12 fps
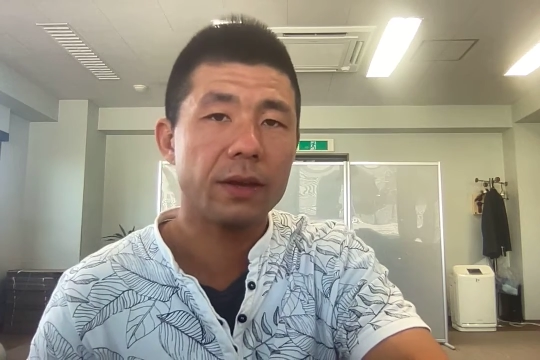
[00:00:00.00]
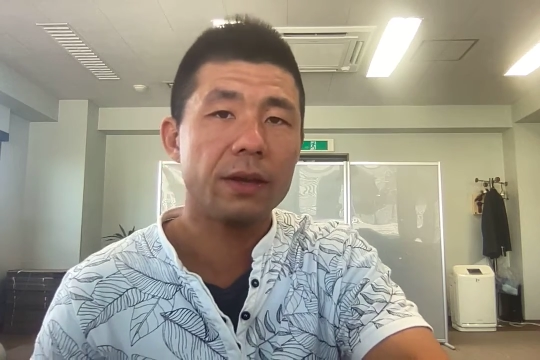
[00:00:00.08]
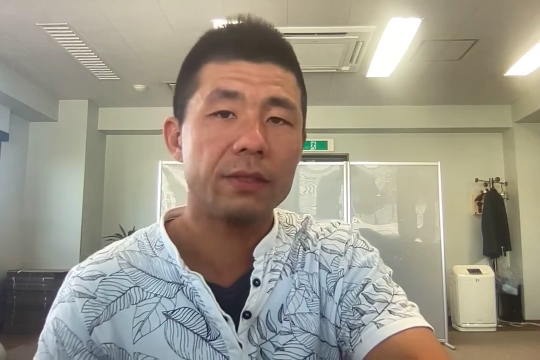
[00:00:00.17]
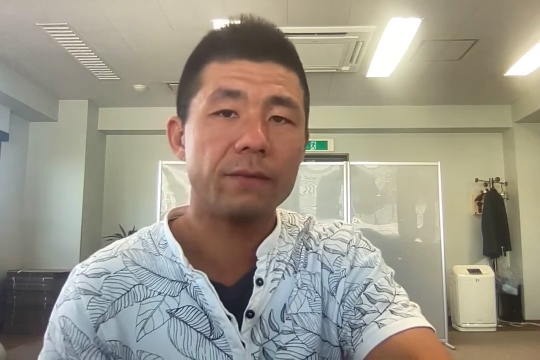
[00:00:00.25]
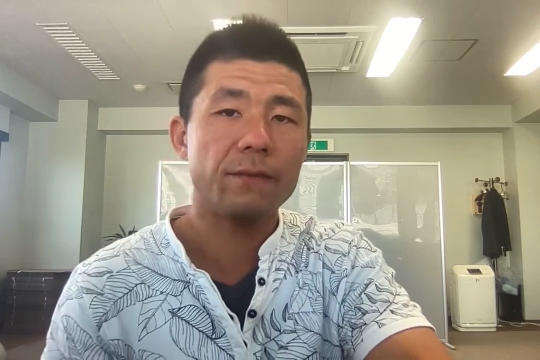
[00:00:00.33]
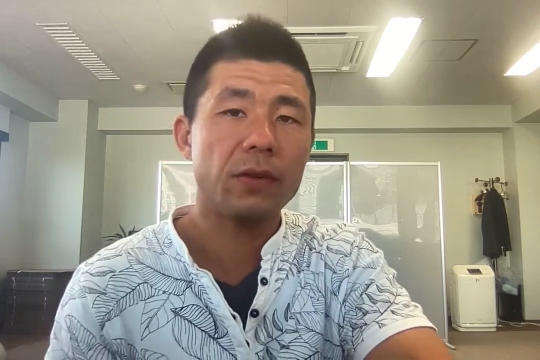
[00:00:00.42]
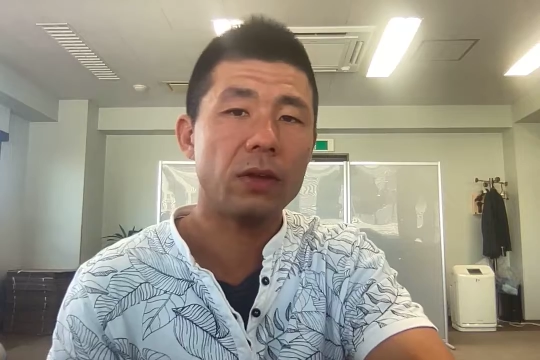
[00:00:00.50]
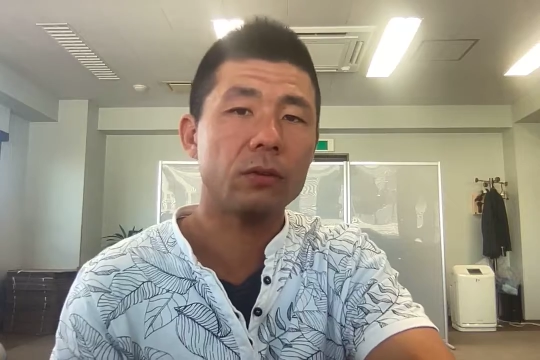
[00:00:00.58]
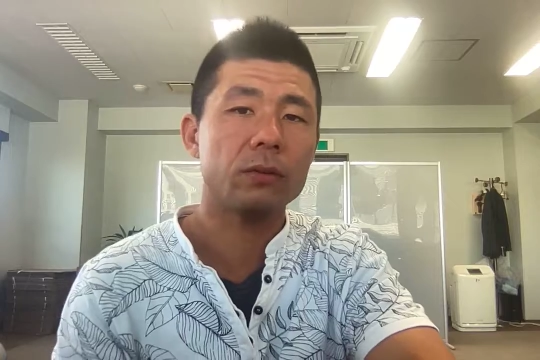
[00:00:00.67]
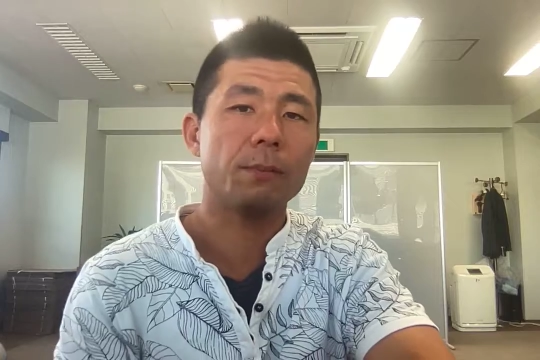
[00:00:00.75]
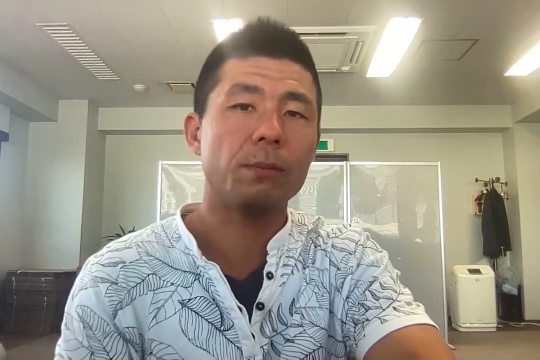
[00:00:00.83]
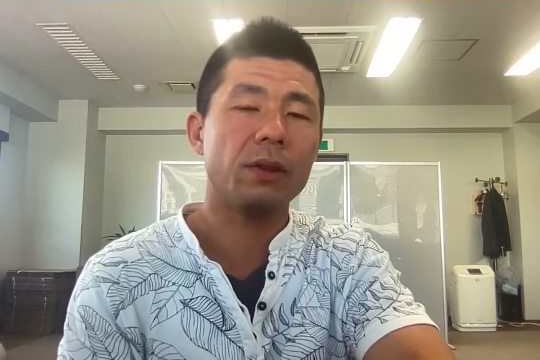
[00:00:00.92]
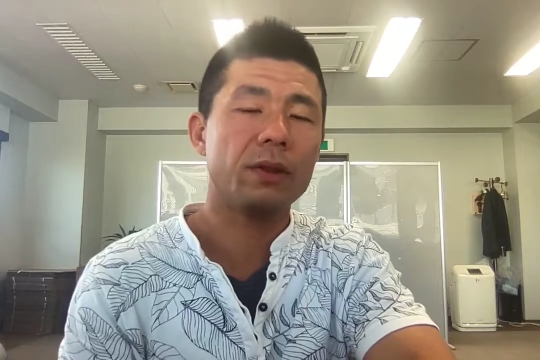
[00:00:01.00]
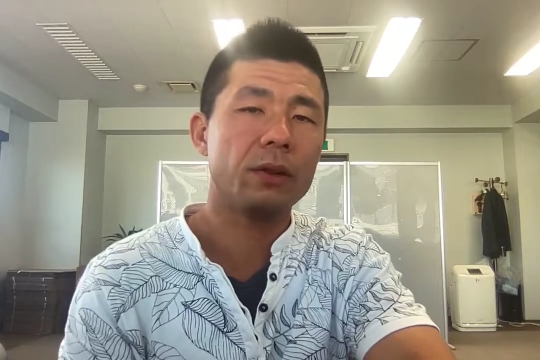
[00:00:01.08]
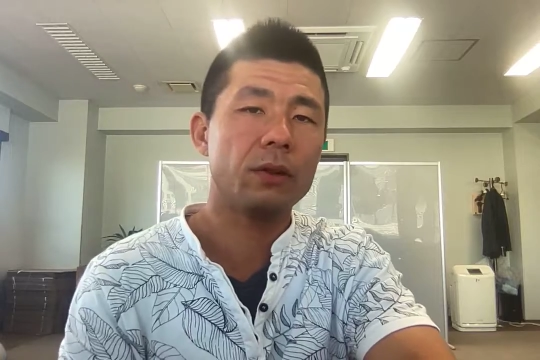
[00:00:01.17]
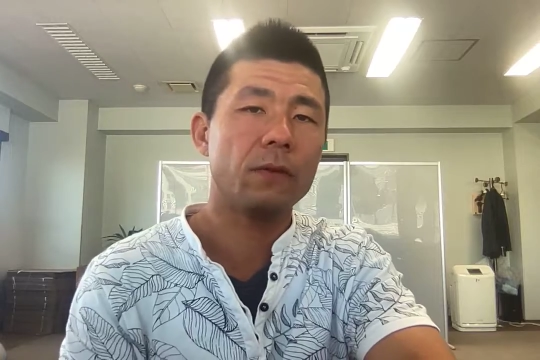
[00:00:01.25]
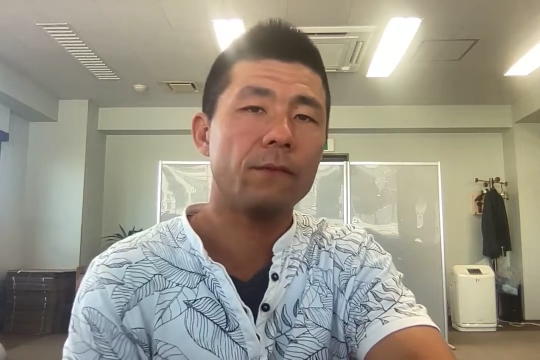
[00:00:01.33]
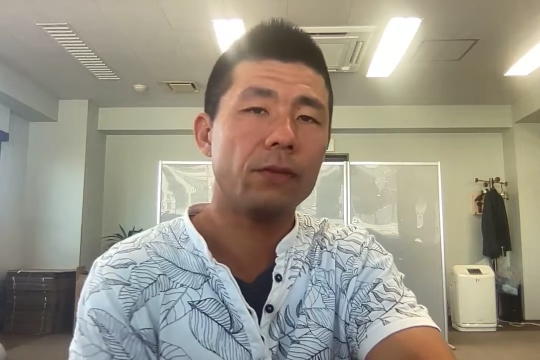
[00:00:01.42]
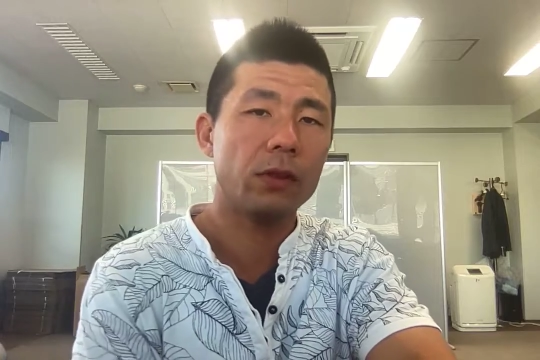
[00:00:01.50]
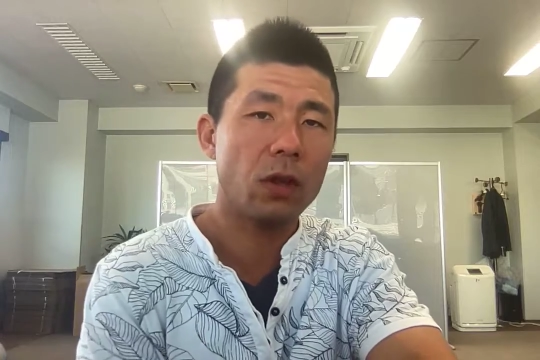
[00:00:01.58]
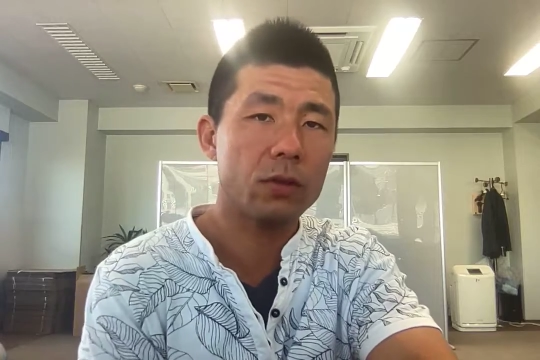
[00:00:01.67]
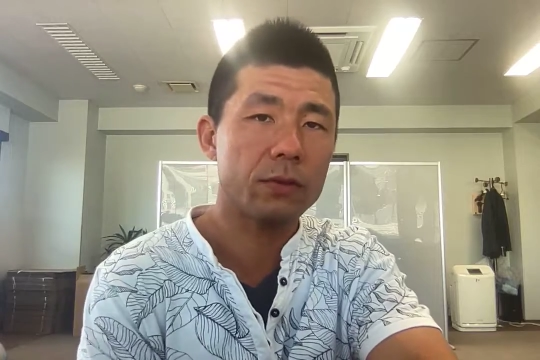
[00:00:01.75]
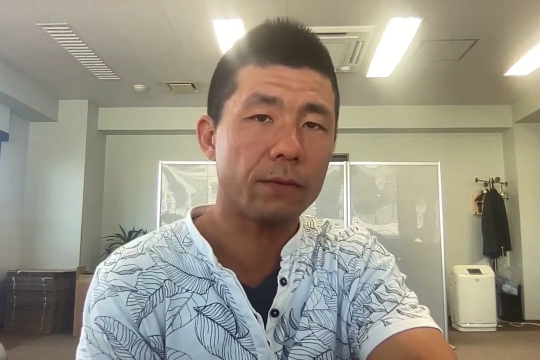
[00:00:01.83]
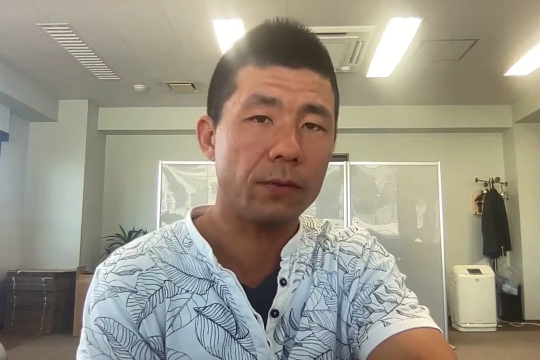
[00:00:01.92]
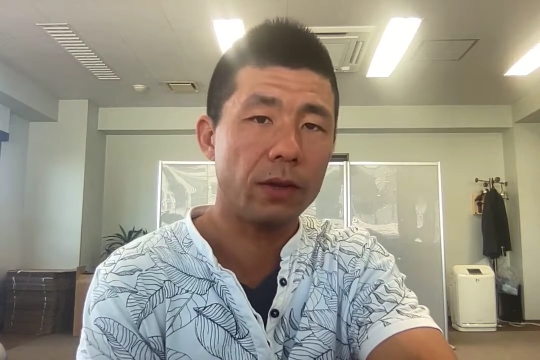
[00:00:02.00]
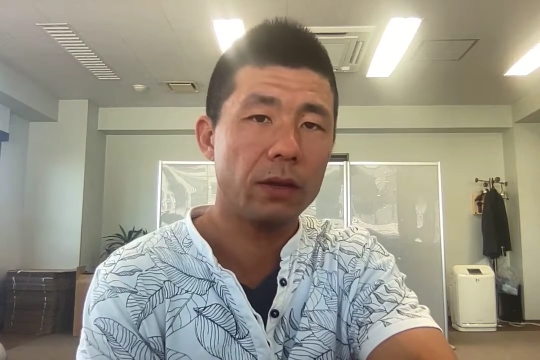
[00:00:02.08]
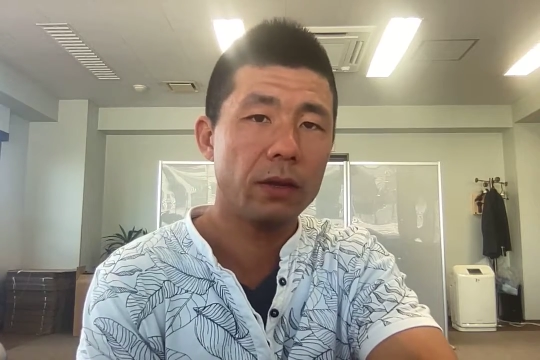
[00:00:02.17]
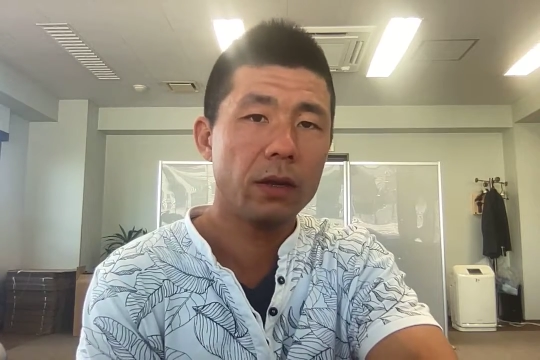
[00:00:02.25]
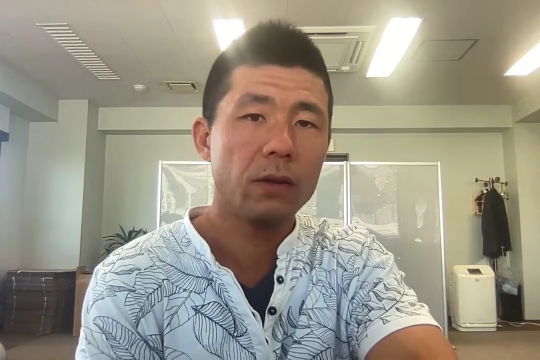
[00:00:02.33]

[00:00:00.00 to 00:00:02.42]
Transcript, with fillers: in the field of political philosophy